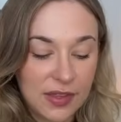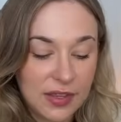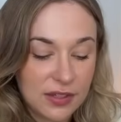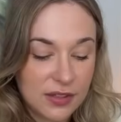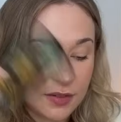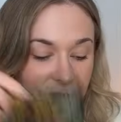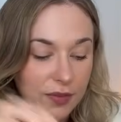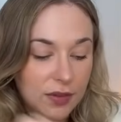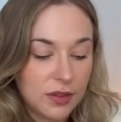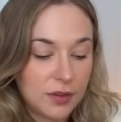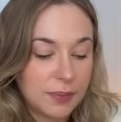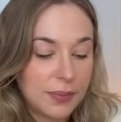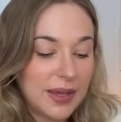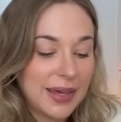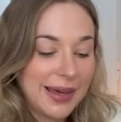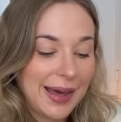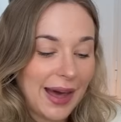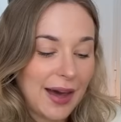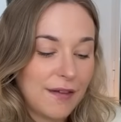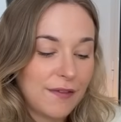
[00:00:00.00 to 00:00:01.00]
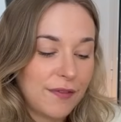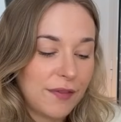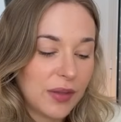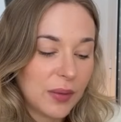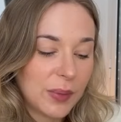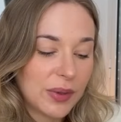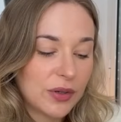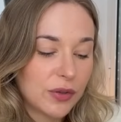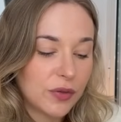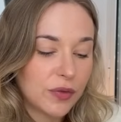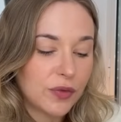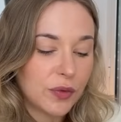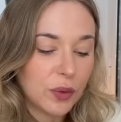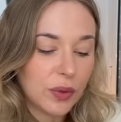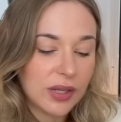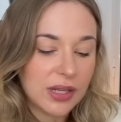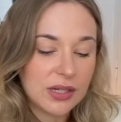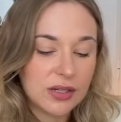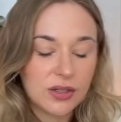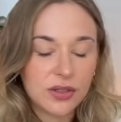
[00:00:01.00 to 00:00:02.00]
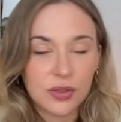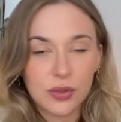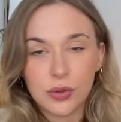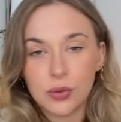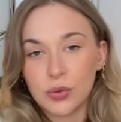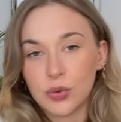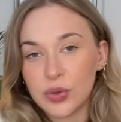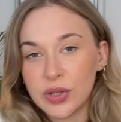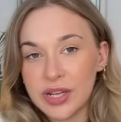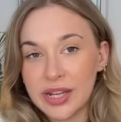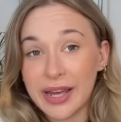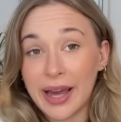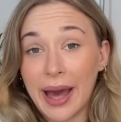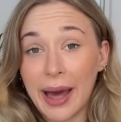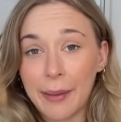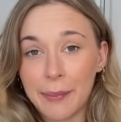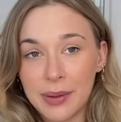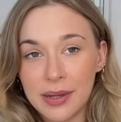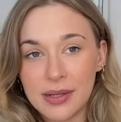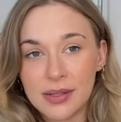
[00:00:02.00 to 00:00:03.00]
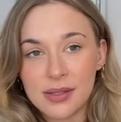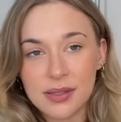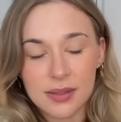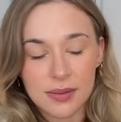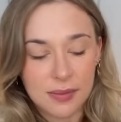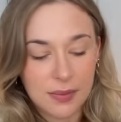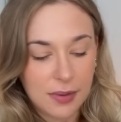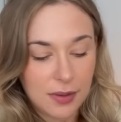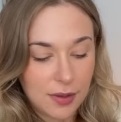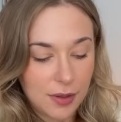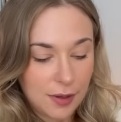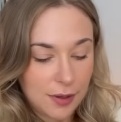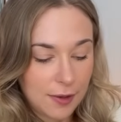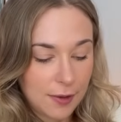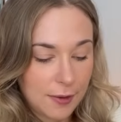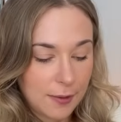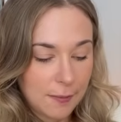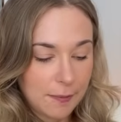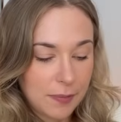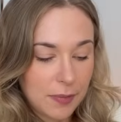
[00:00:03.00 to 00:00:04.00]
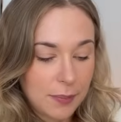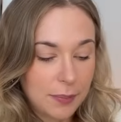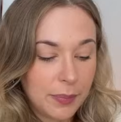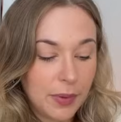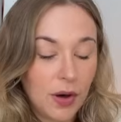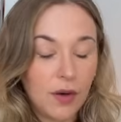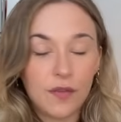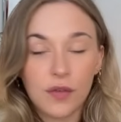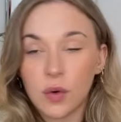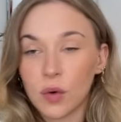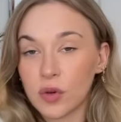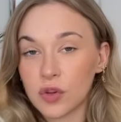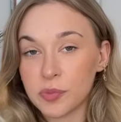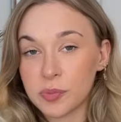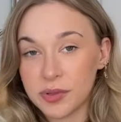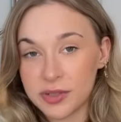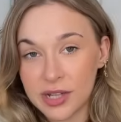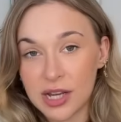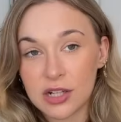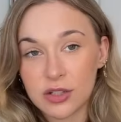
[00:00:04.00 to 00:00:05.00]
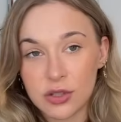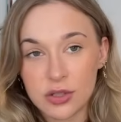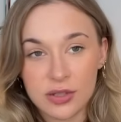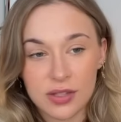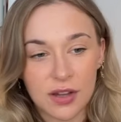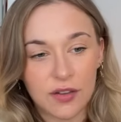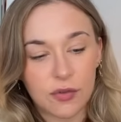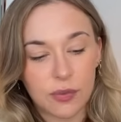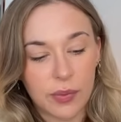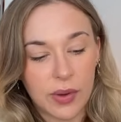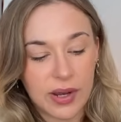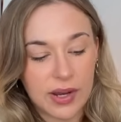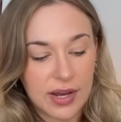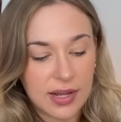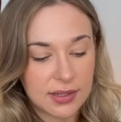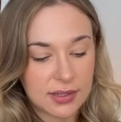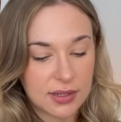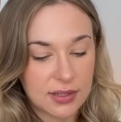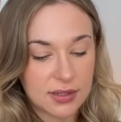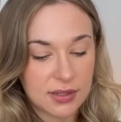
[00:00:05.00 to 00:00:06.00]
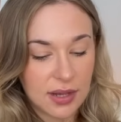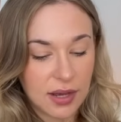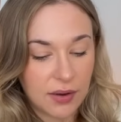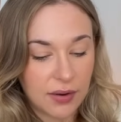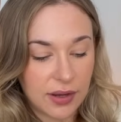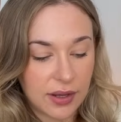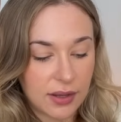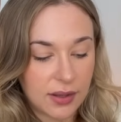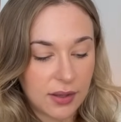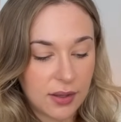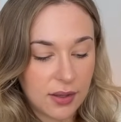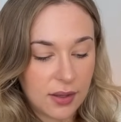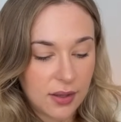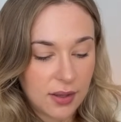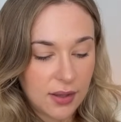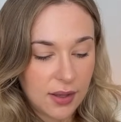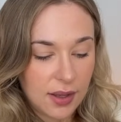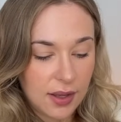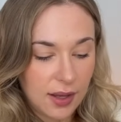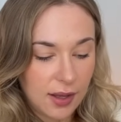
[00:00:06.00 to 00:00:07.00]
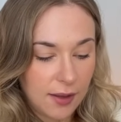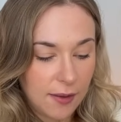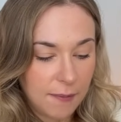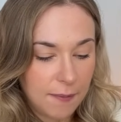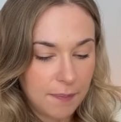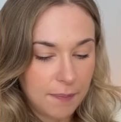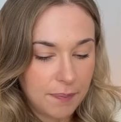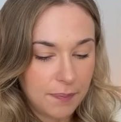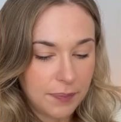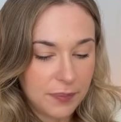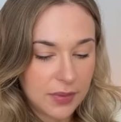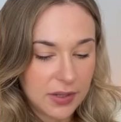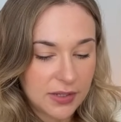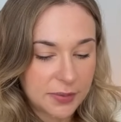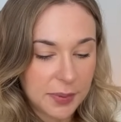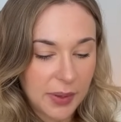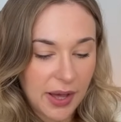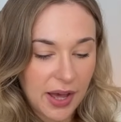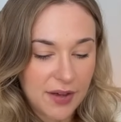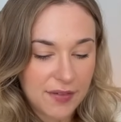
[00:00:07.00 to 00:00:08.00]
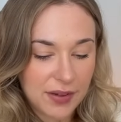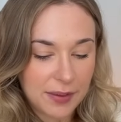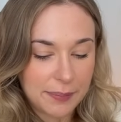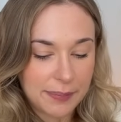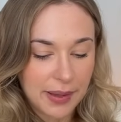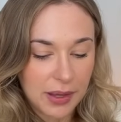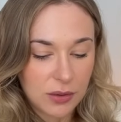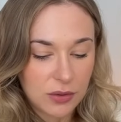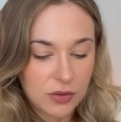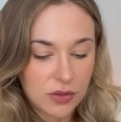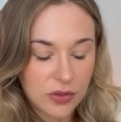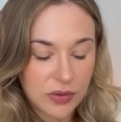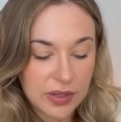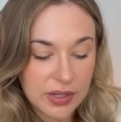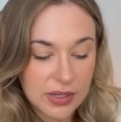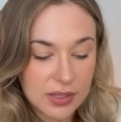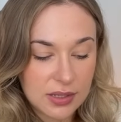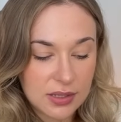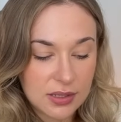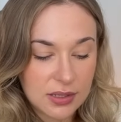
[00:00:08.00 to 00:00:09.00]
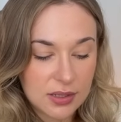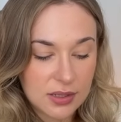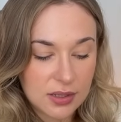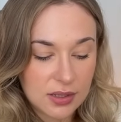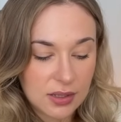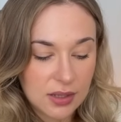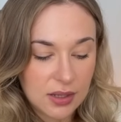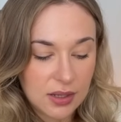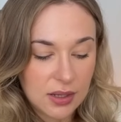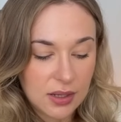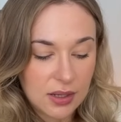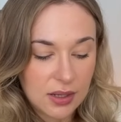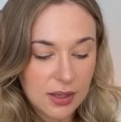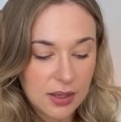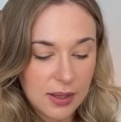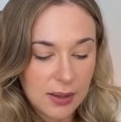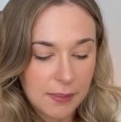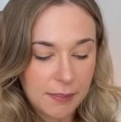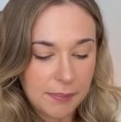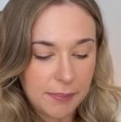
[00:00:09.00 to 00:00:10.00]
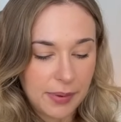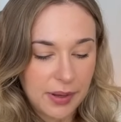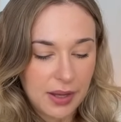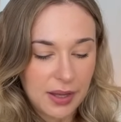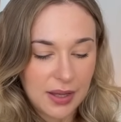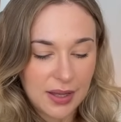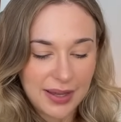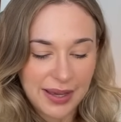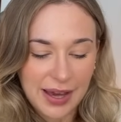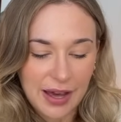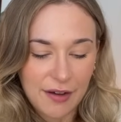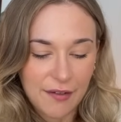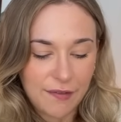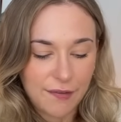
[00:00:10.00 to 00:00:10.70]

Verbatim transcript: this, be careful that we don't fall into greedy habits. But of course, protect yourself where necessary. Um, it's about having boundaries, But yeah,